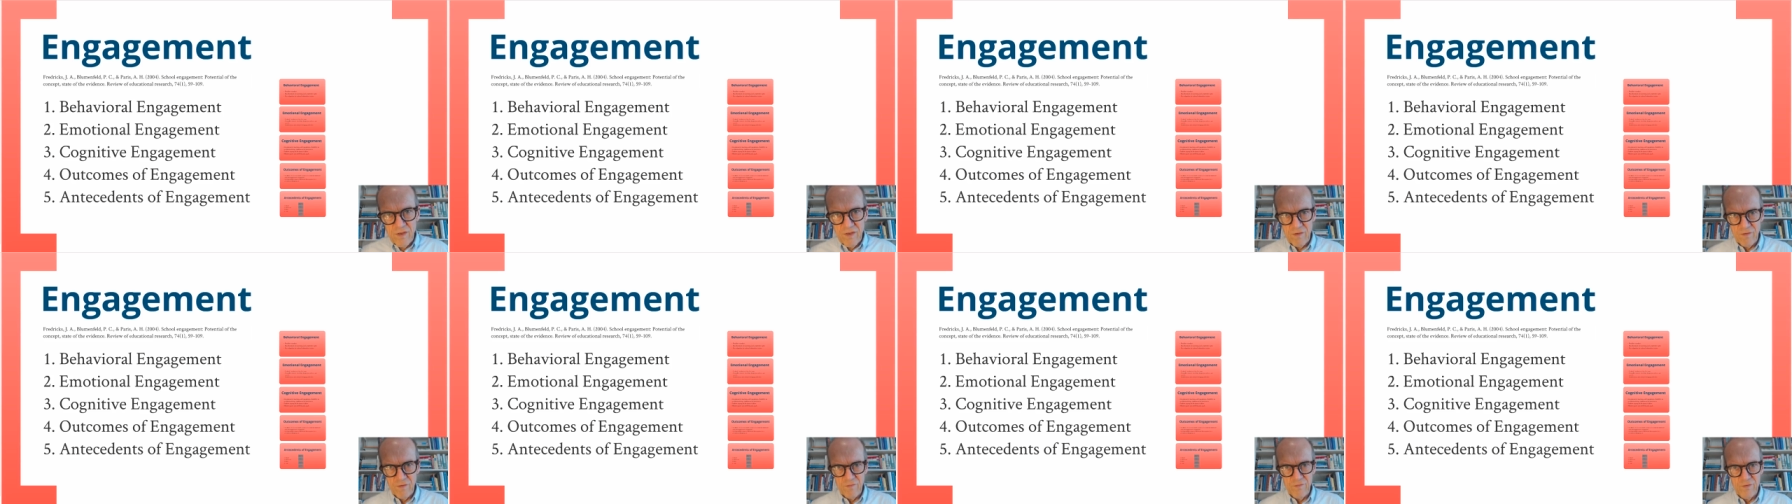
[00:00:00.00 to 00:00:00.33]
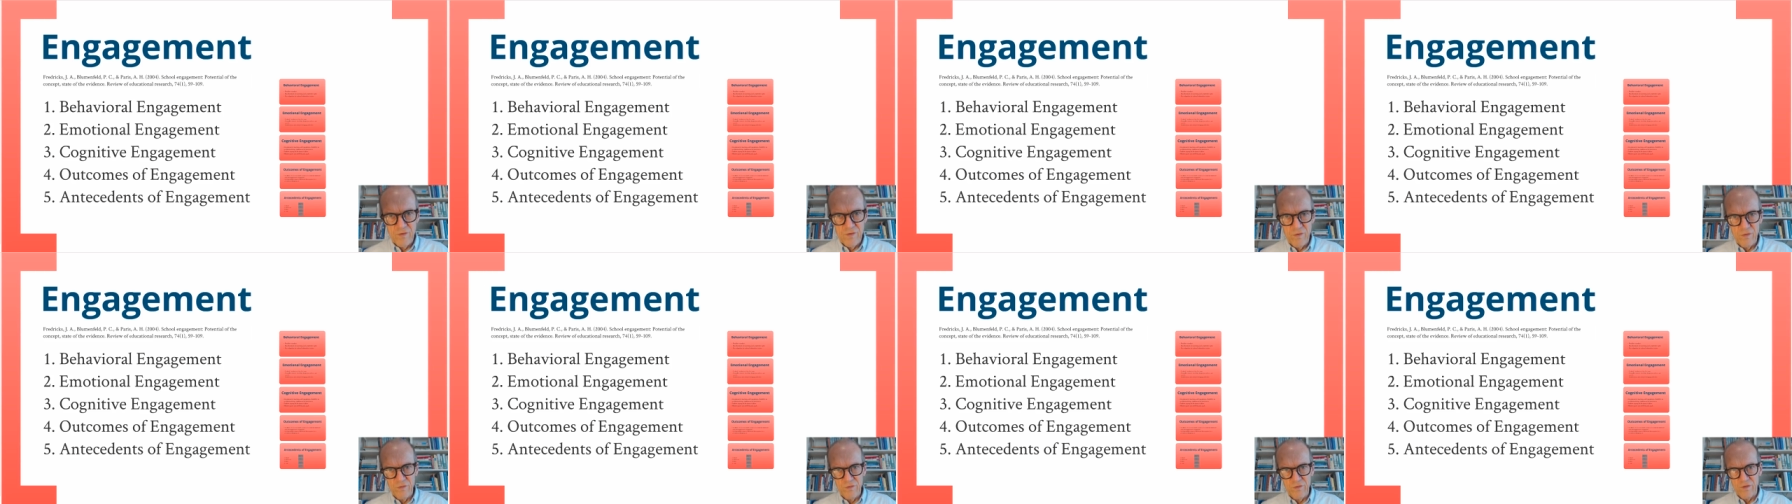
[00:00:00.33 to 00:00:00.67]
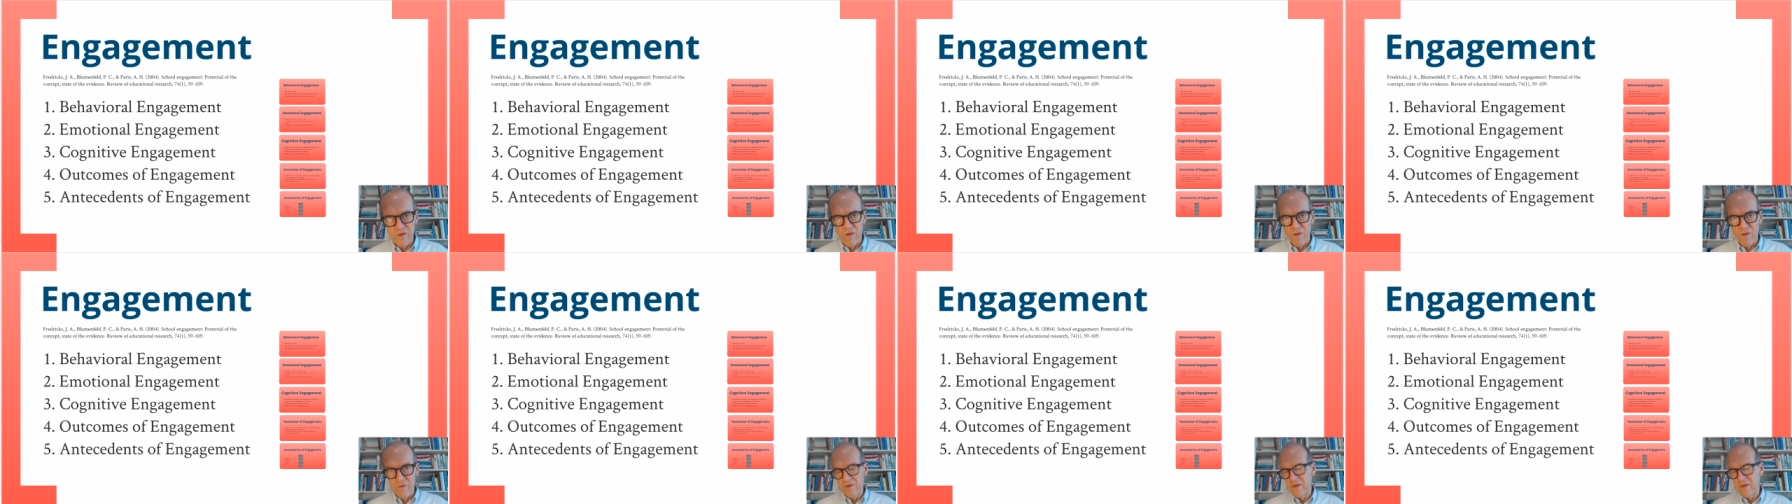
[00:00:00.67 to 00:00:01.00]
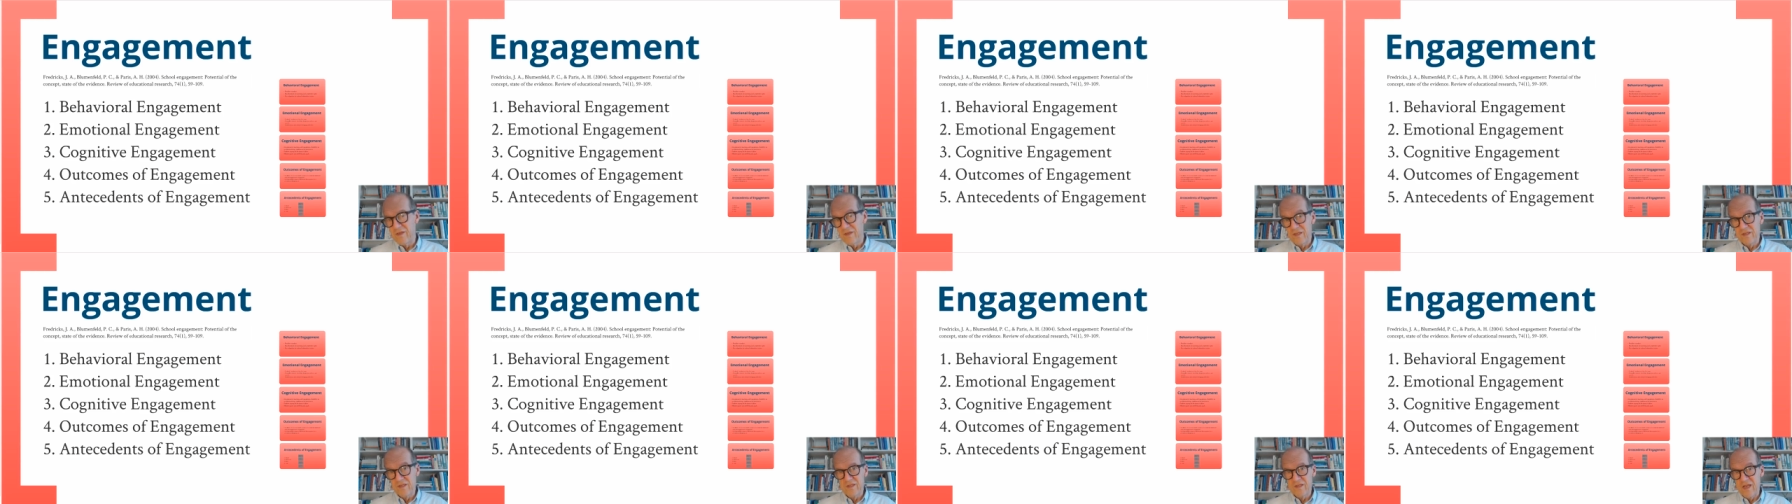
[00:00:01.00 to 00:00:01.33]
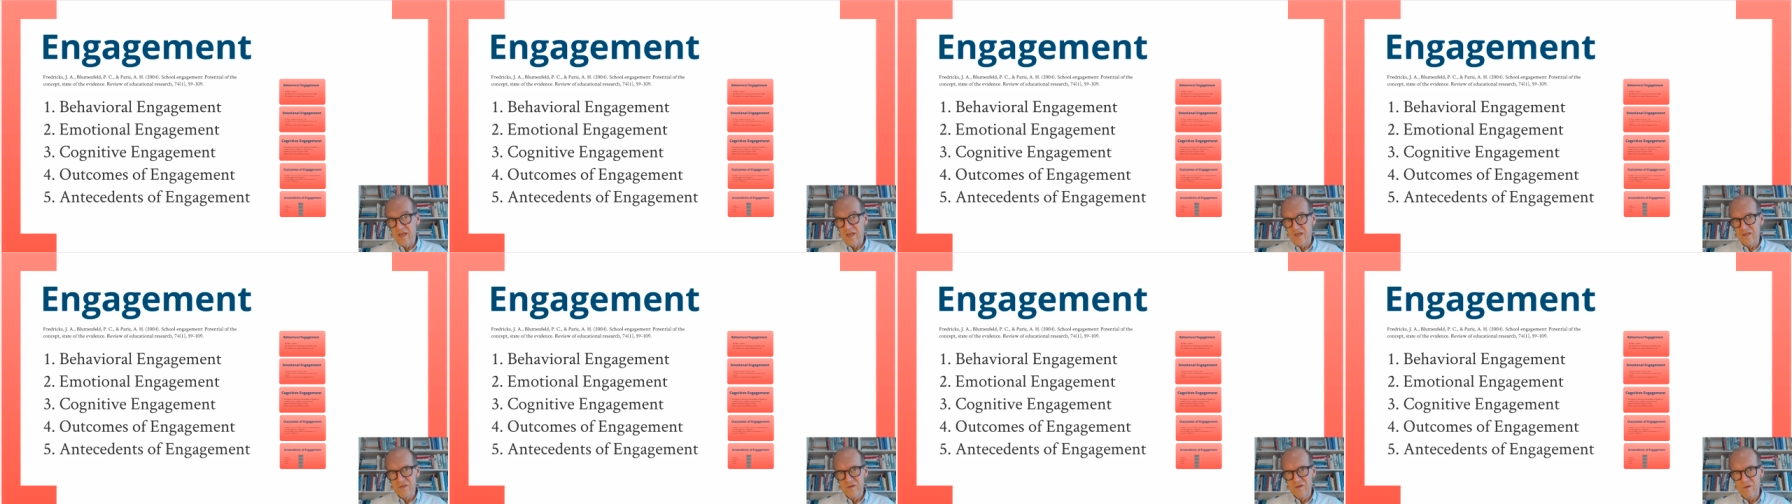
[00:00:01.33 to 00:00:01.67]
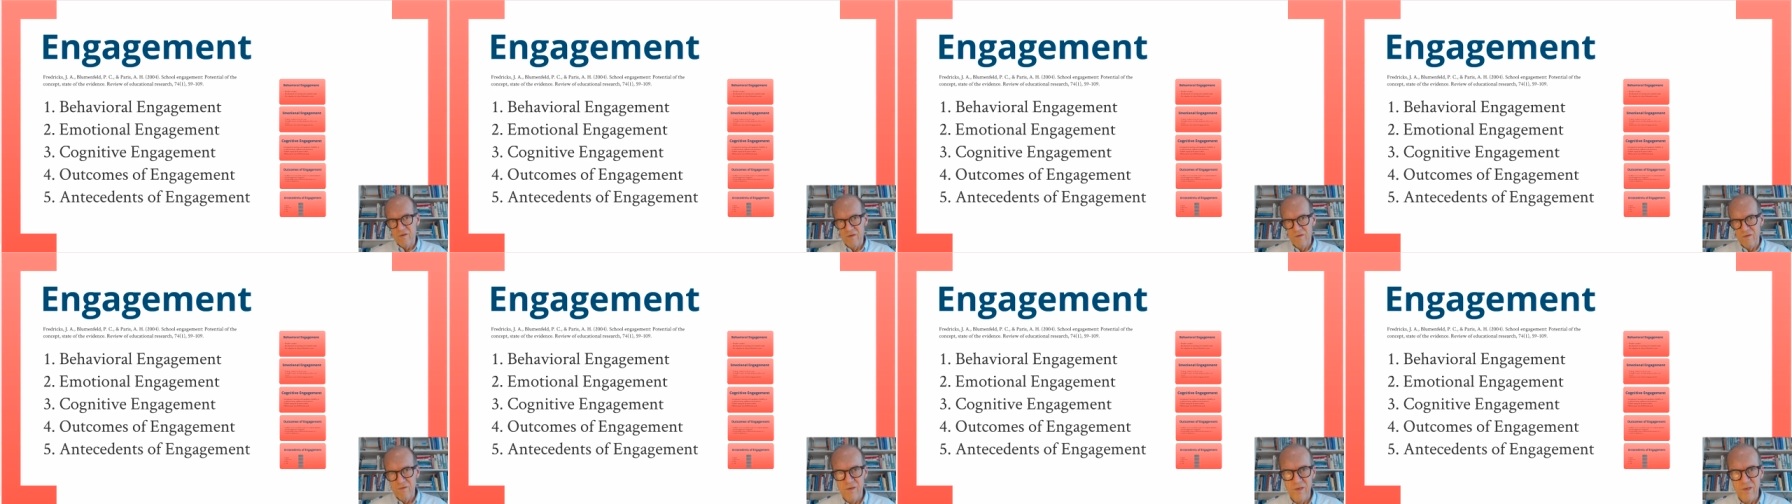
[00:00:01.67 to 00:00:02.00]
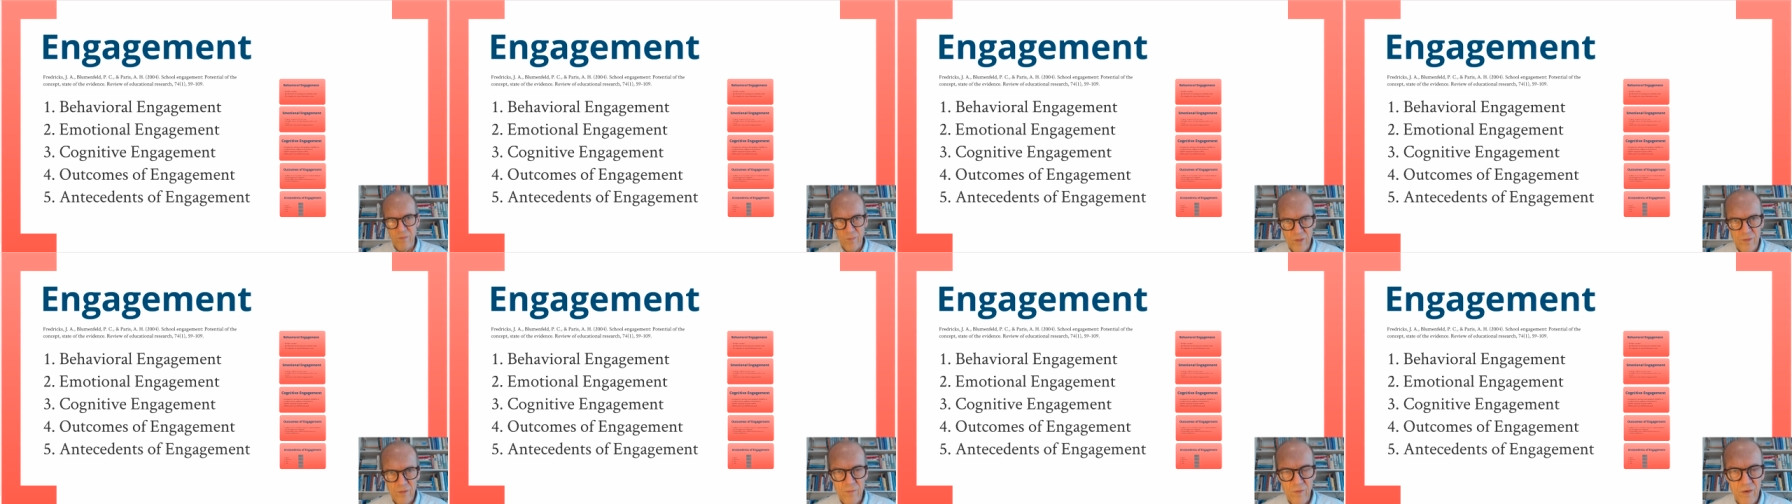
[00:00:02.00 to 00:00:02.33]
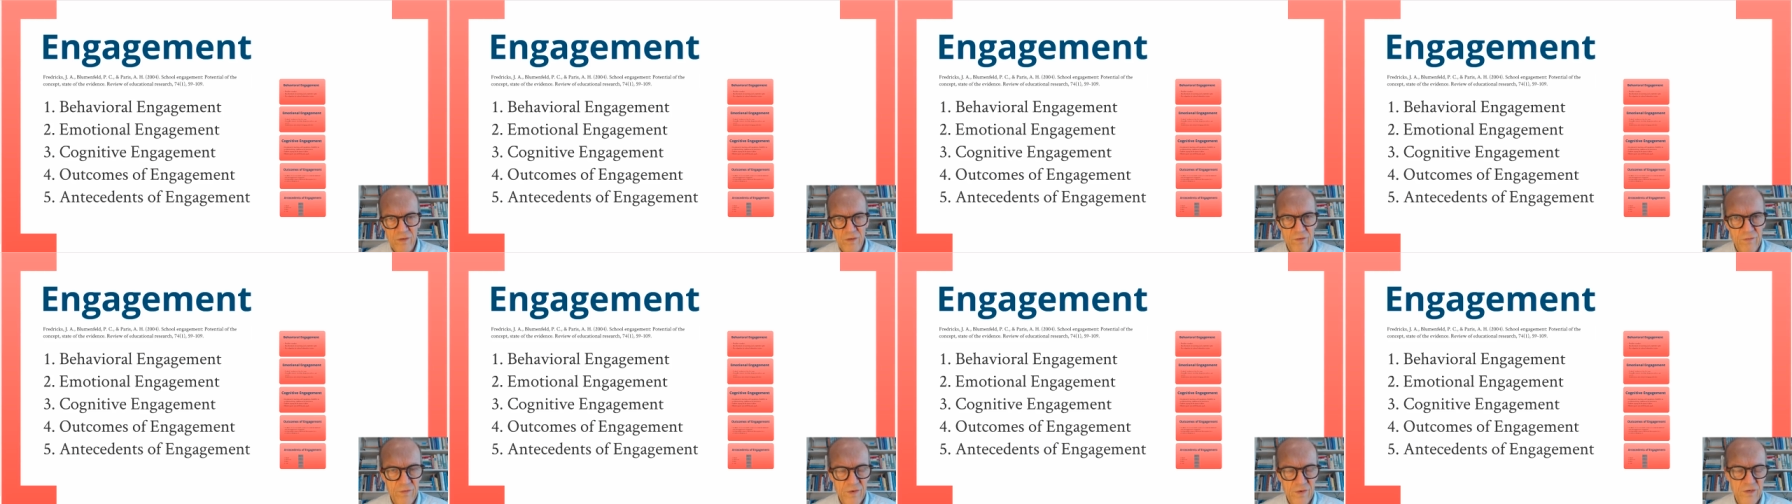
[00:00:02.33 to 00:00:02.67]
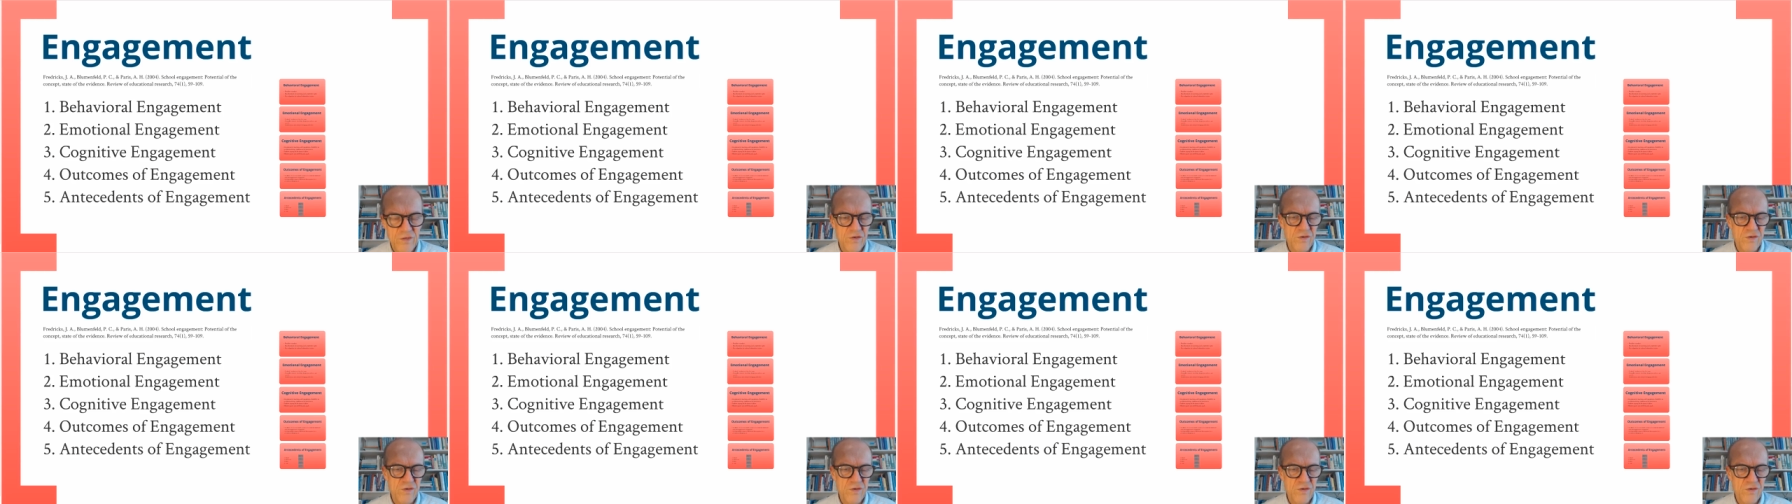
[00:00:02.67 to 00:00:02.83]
views on, in this case, not learning but motivation in